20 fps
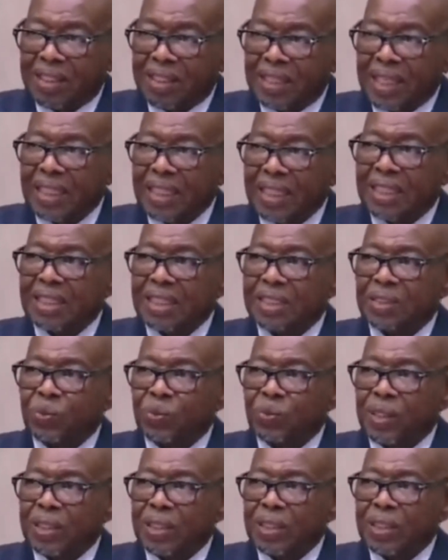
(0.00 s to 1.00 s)
That
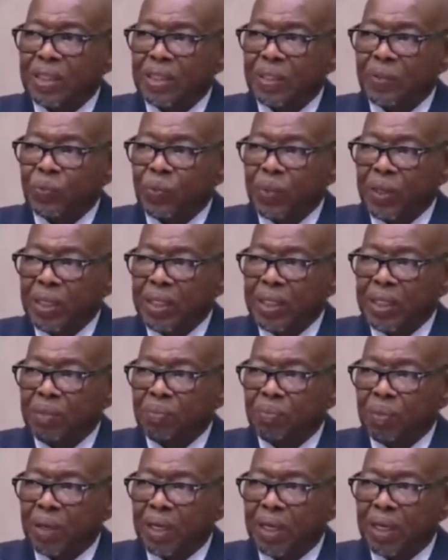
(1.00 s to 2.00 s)
will
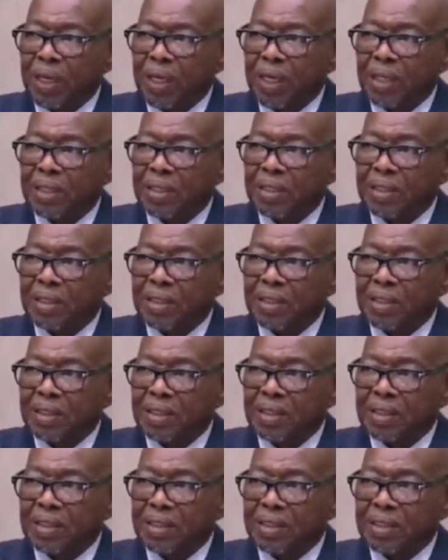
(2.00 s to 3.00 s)
liberate
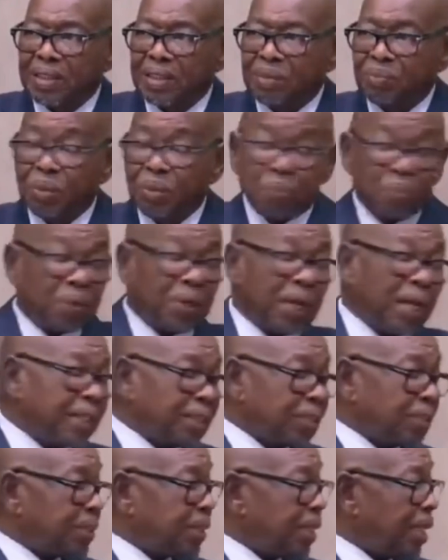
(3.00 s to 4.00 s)
people
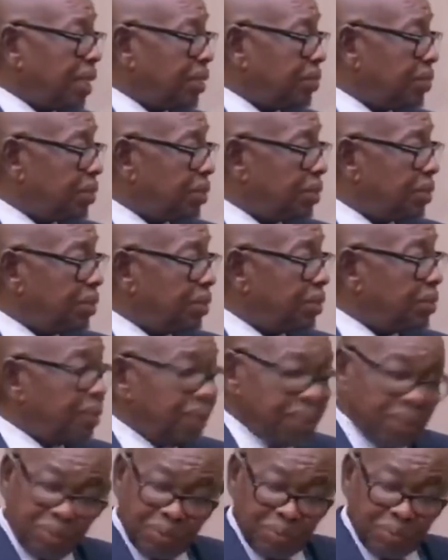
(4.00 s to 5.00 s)
like yourselves. You
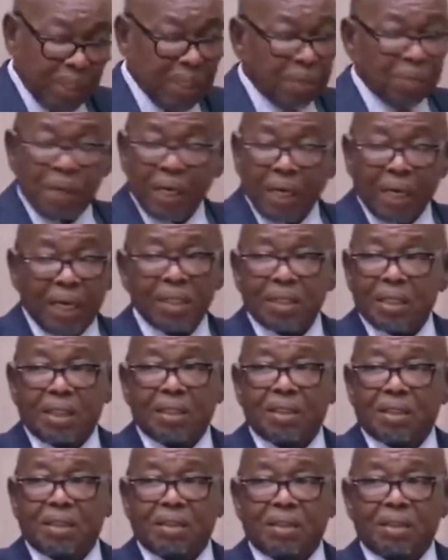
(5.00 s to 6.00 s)
need to be
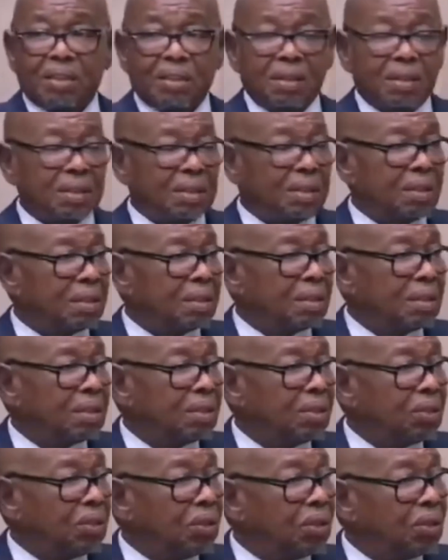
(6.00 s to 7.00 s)
liberated.
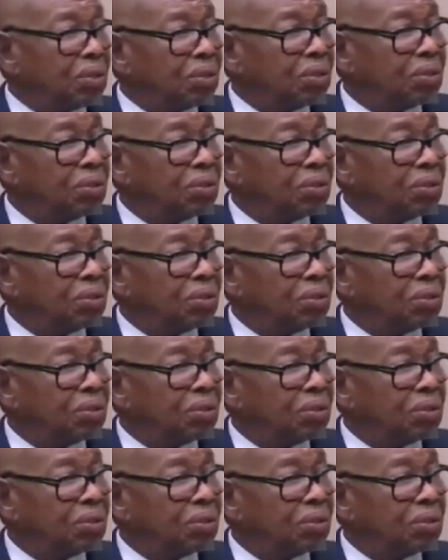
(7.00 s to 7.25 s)
Mm-hmm.